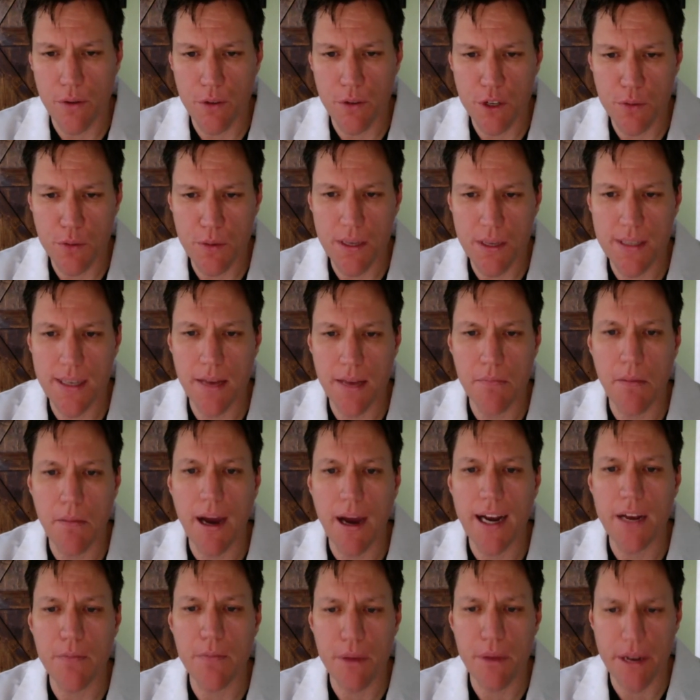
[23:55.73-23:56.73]
which means they
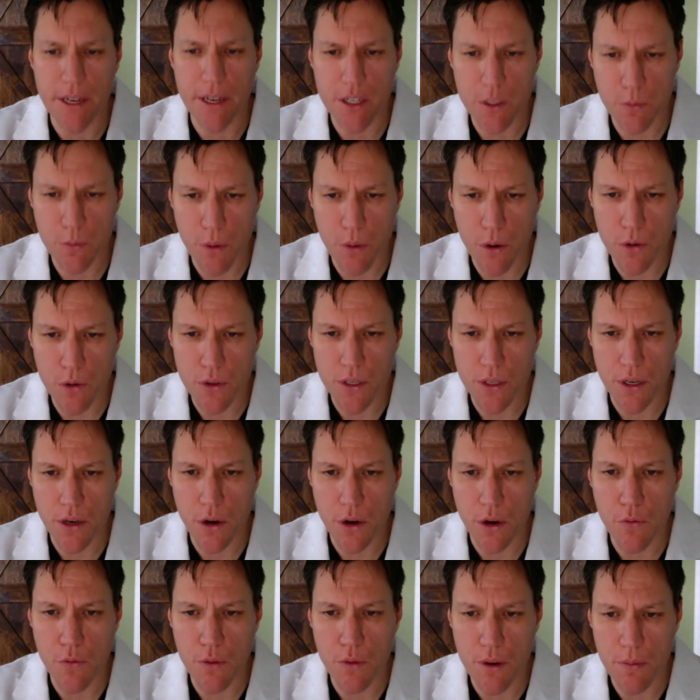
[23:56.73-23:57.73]
might have been exposed to
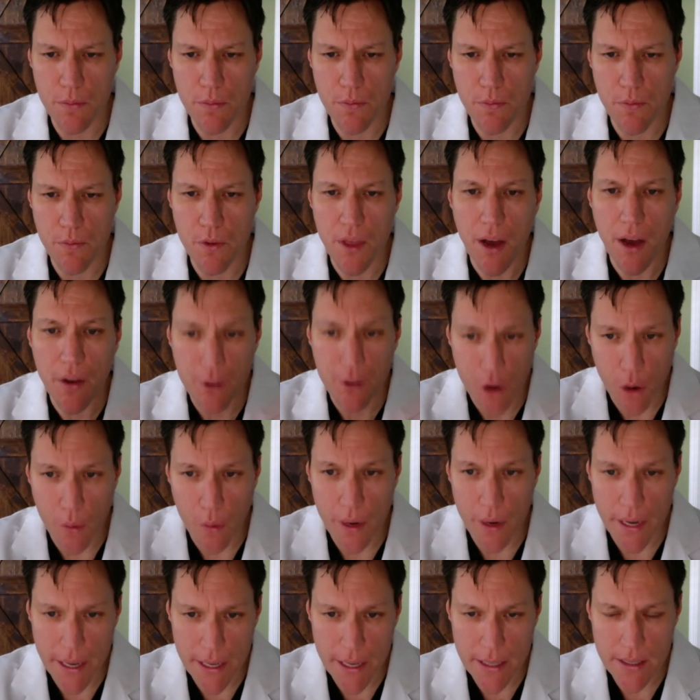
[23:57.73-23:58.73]
COVID without
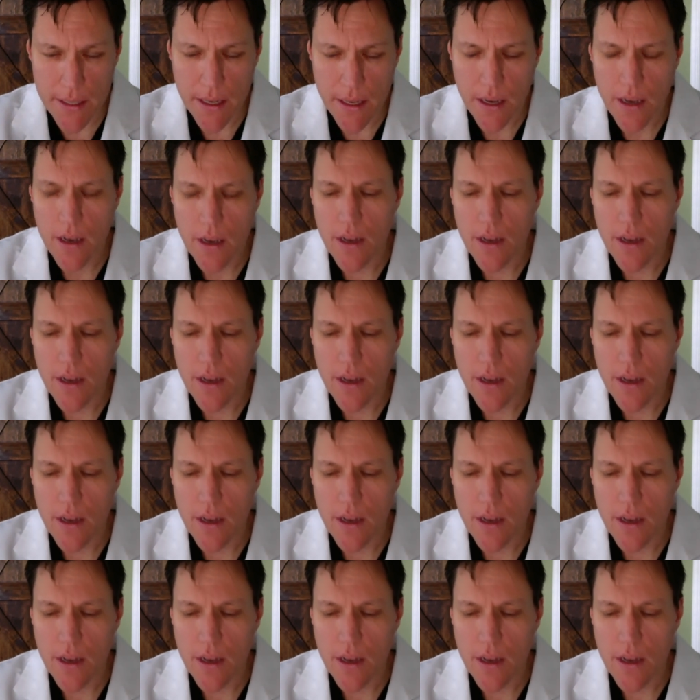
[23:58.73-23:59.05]
knowing it.